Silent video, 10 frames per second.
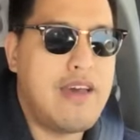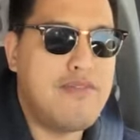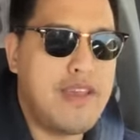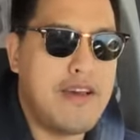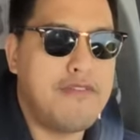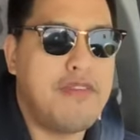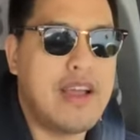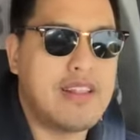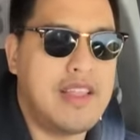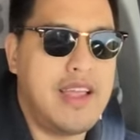heavy
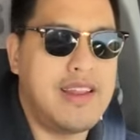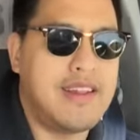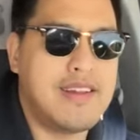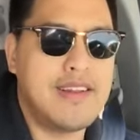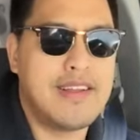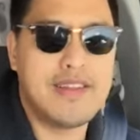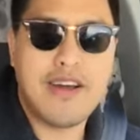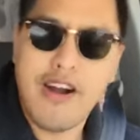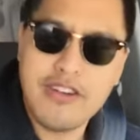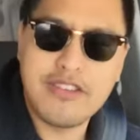effect laden
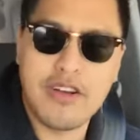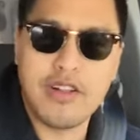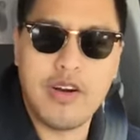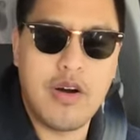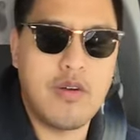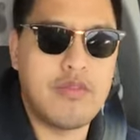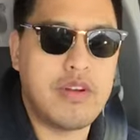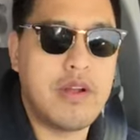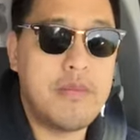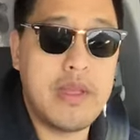guitar solo
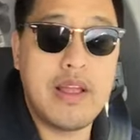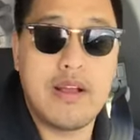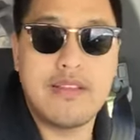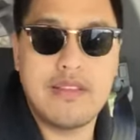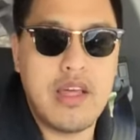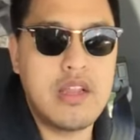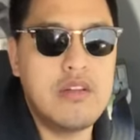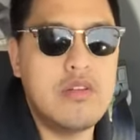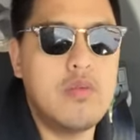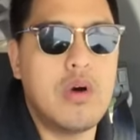over it because they
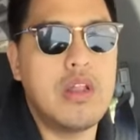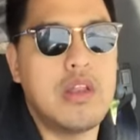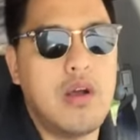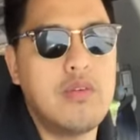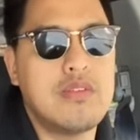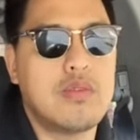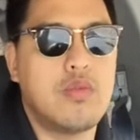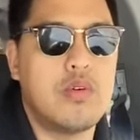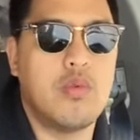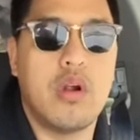knew what notes
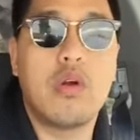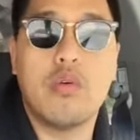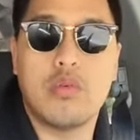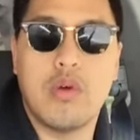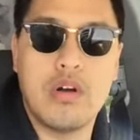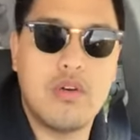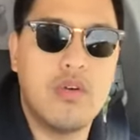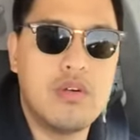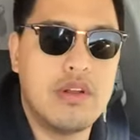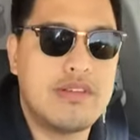would work with what
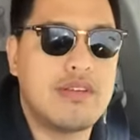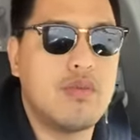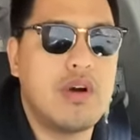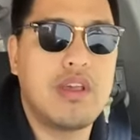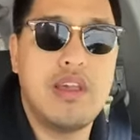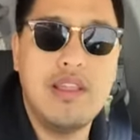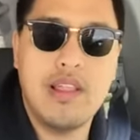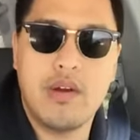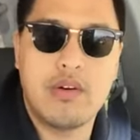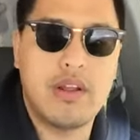chords and what key
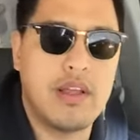they were